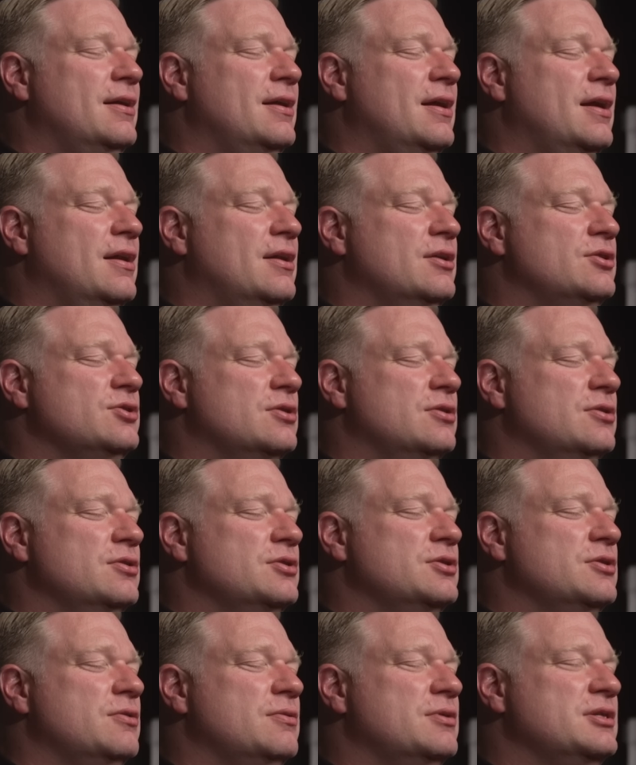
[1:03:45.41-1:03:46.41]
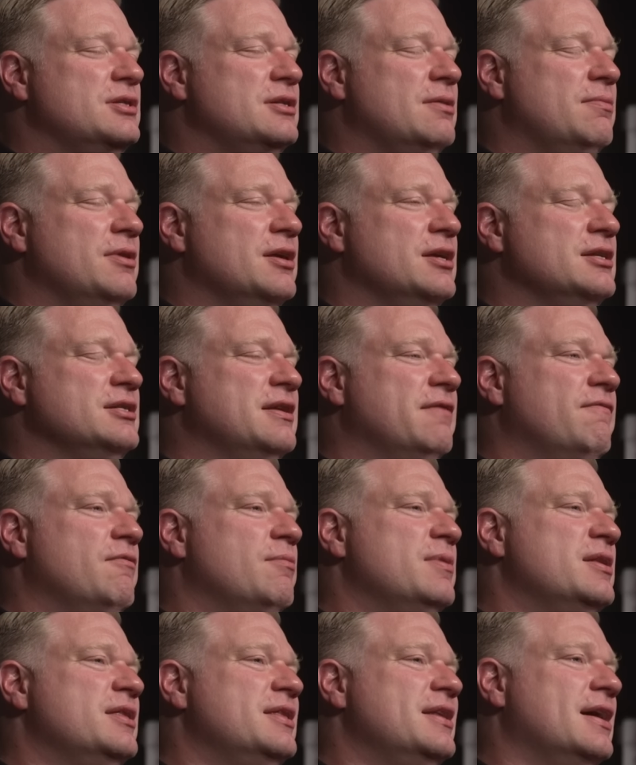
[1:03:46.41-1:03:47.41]
and it's also it's something that's never
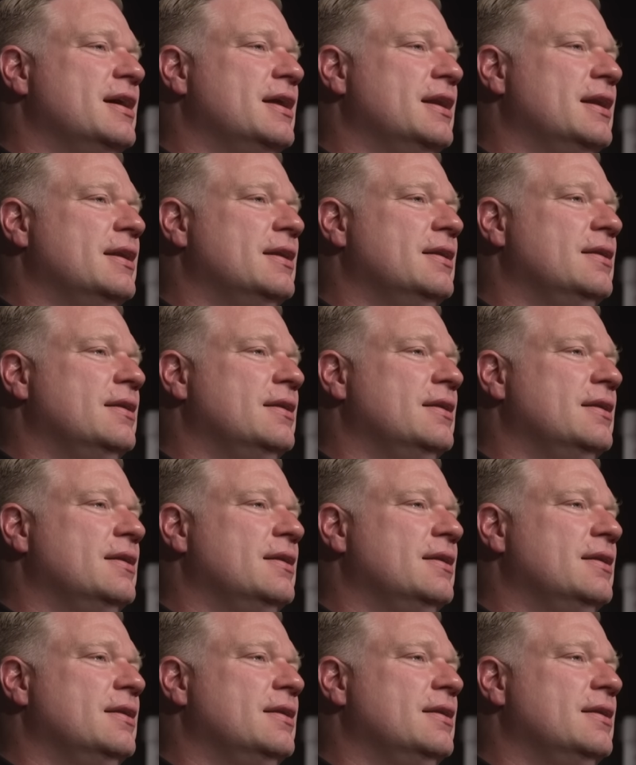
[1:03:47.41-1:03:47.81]
been done.